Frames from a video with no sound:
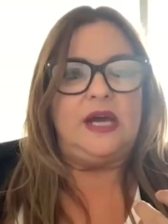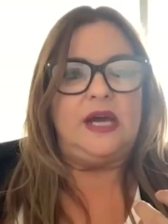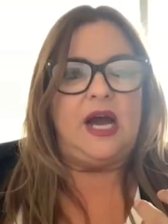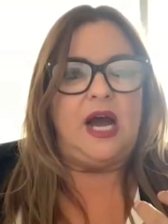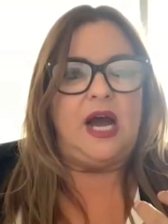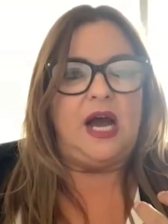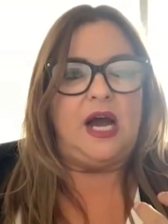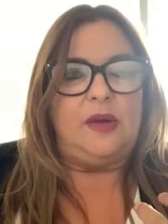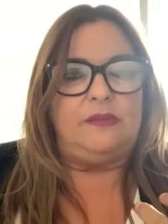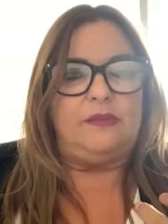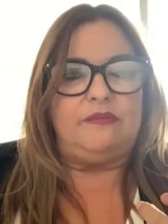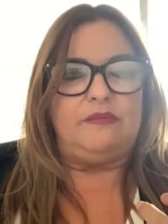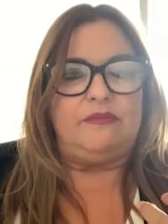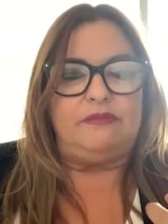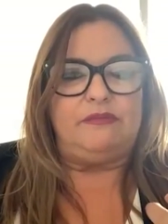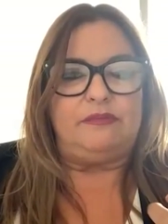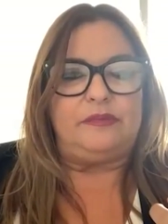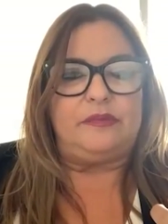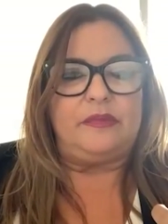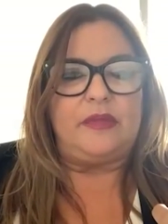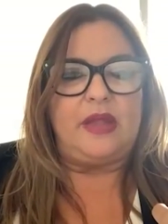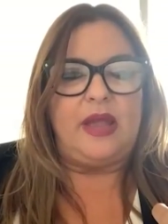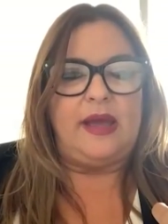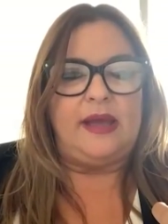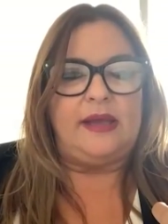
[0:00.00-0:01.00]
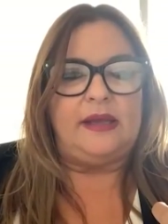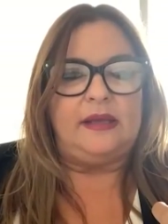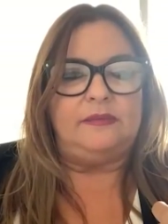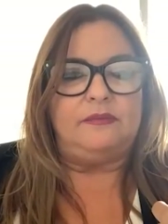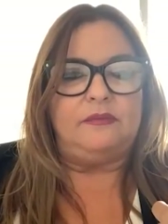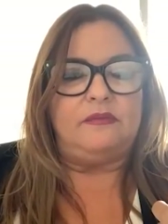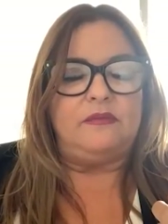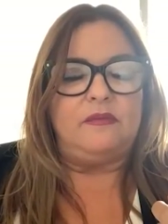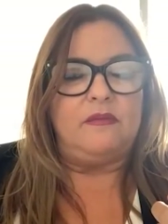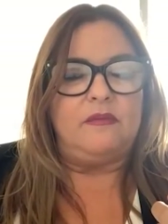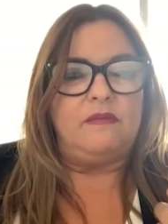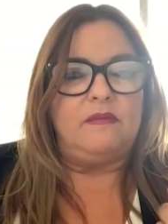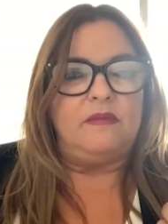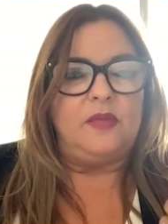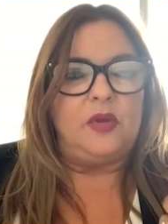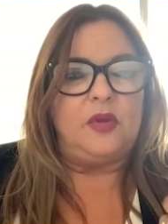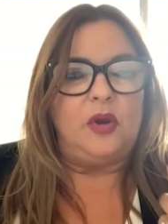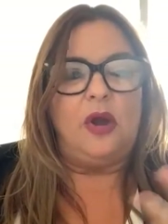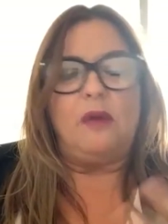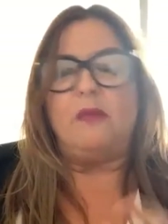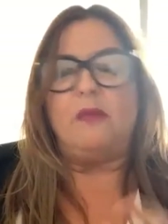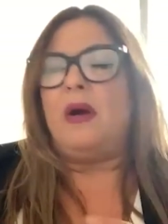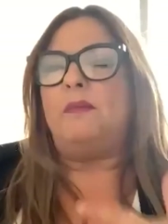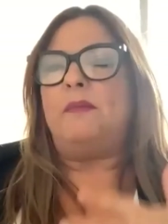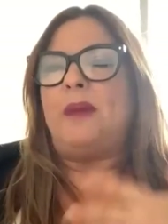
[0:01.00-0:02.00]
um, and you
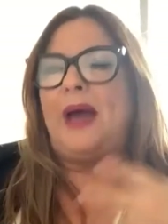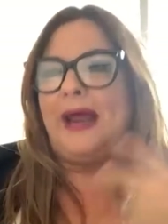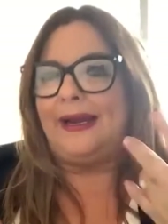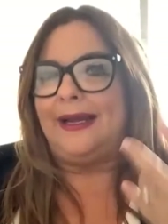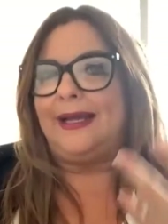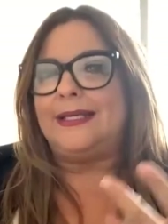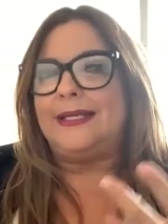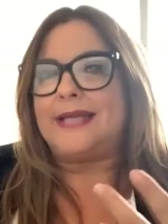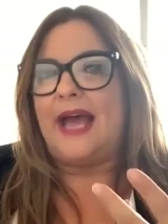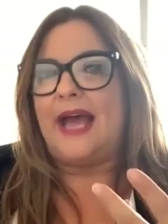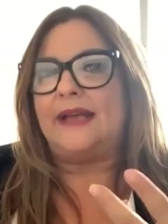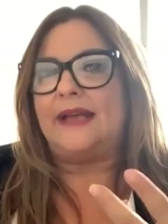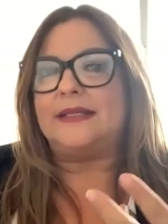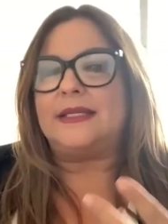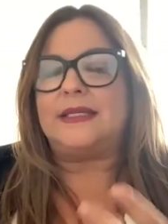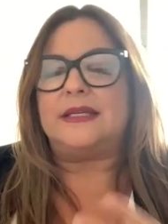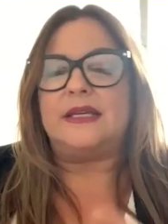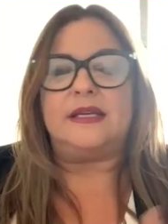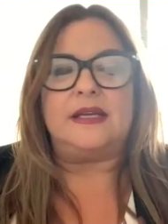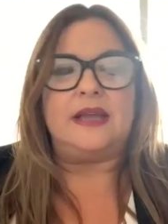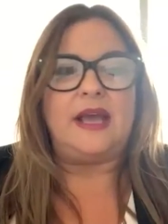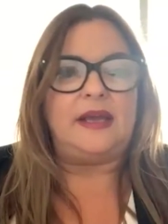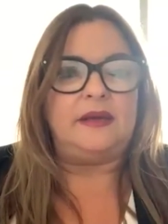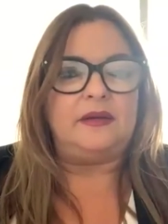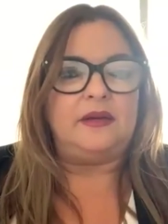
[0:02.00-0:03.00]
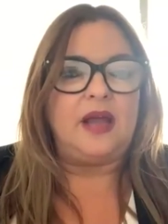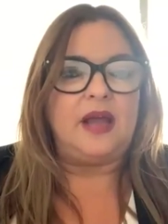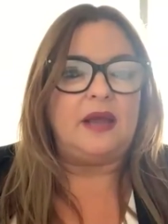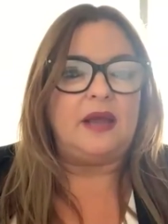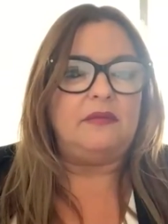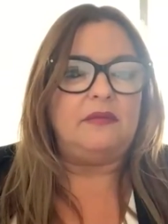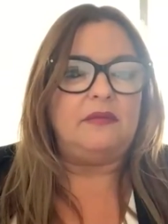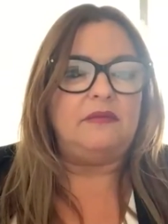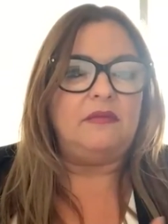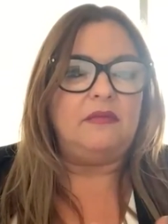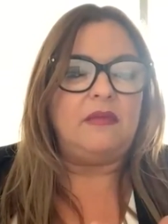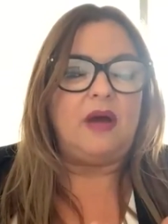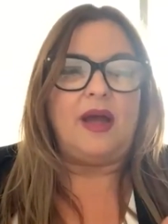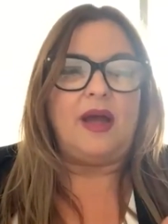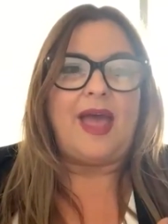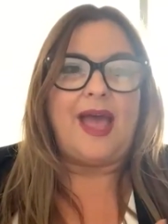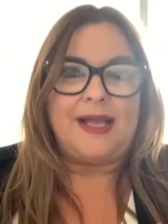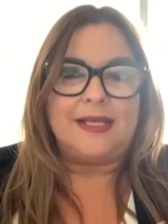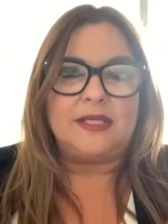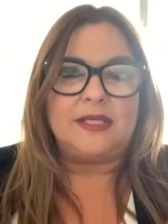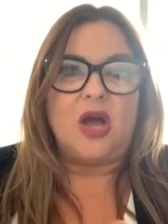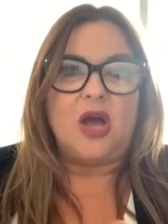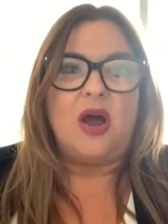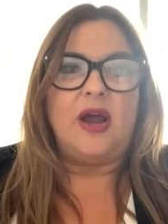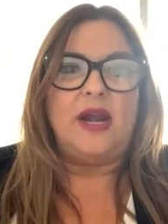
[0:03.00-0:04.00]
know my panic attacks and and and my
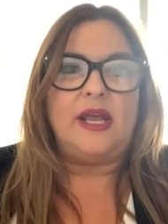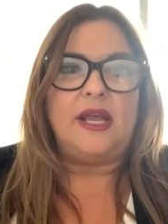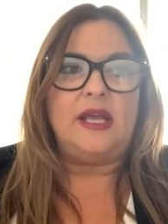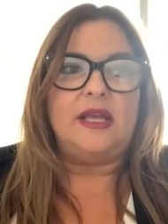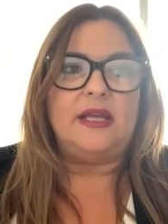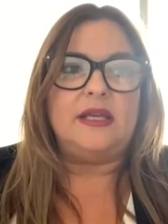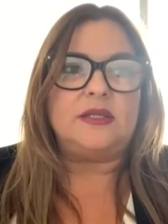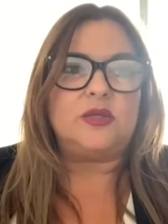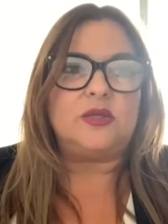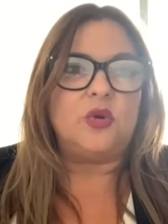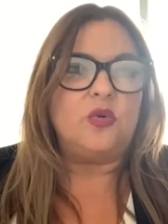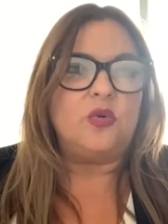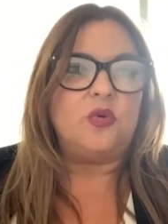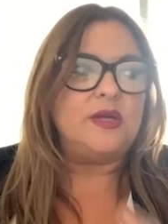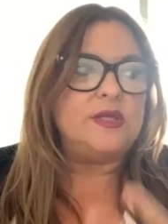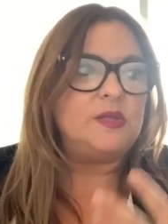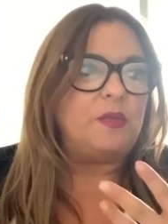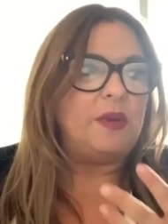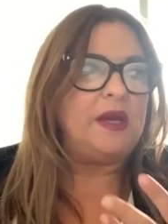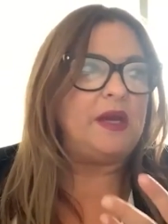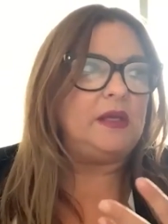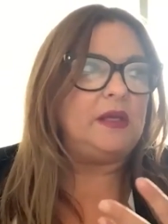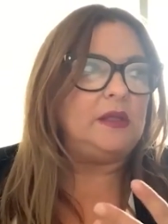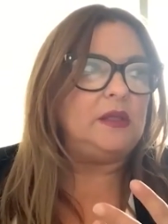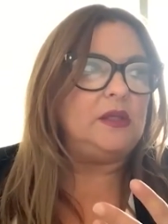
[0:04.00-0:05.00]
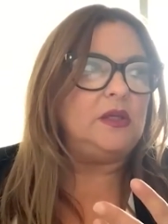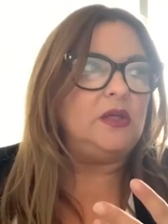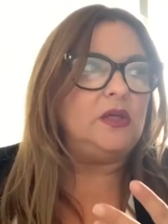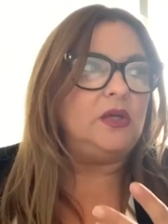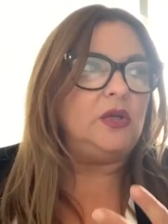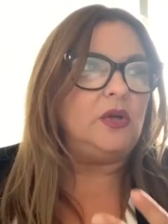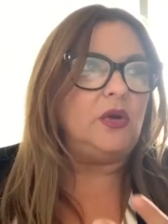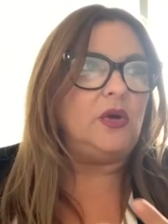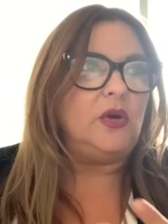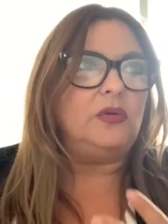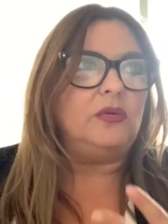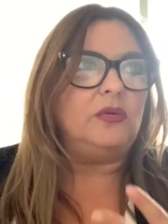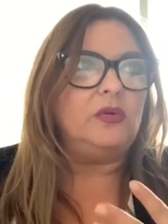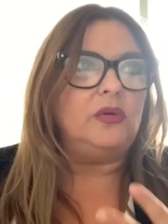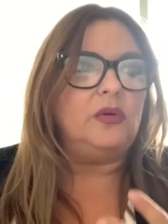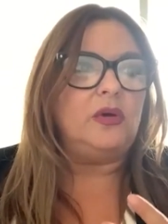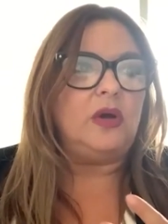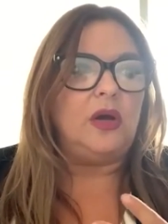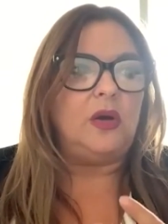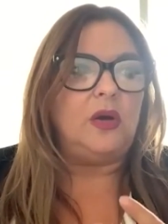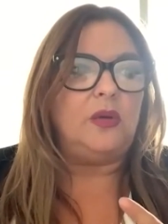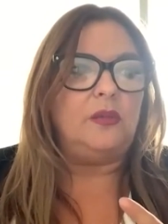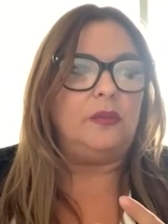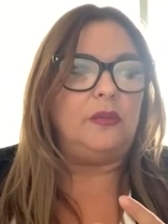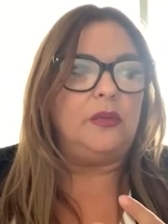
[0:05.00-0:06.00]
anxiety. It's always been you know,
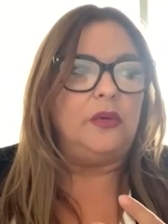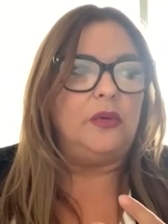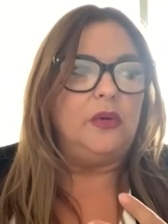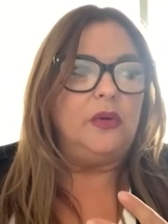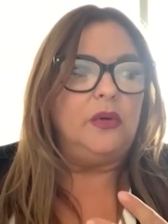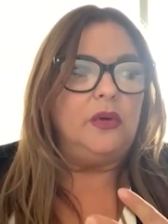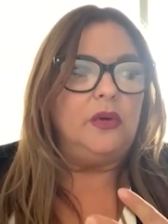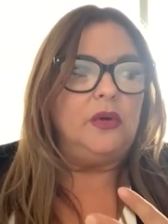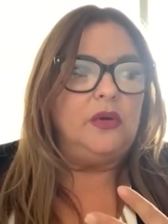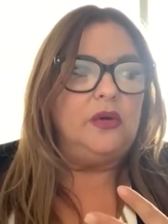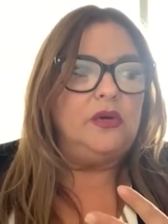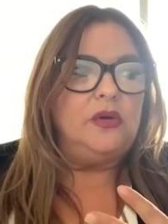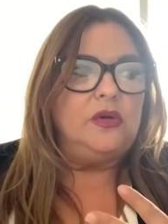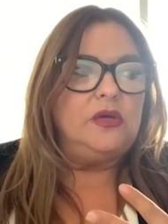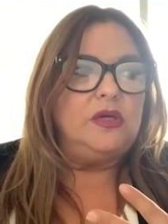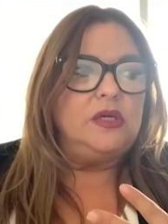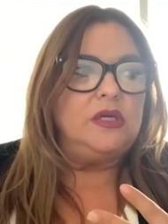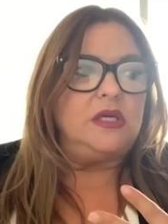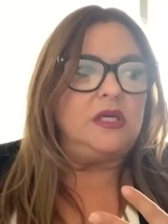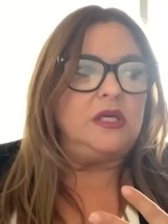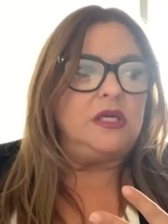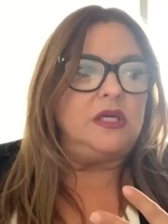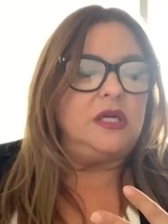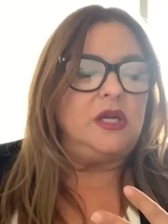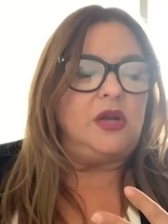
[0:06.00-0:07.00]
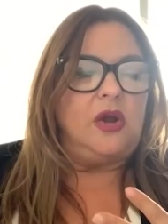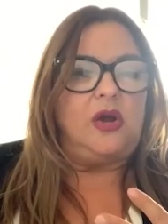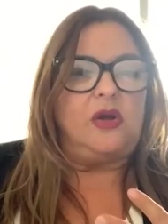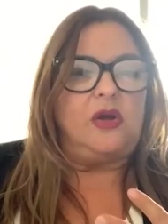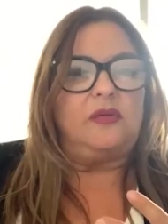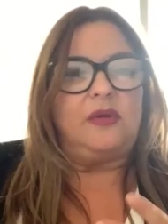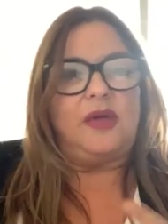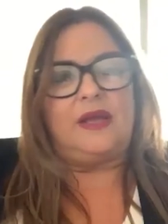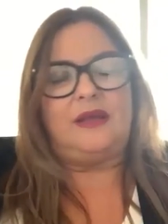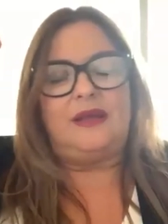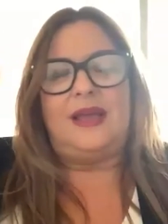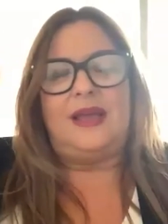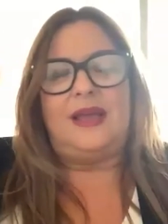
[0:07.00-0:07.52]
um, you know it,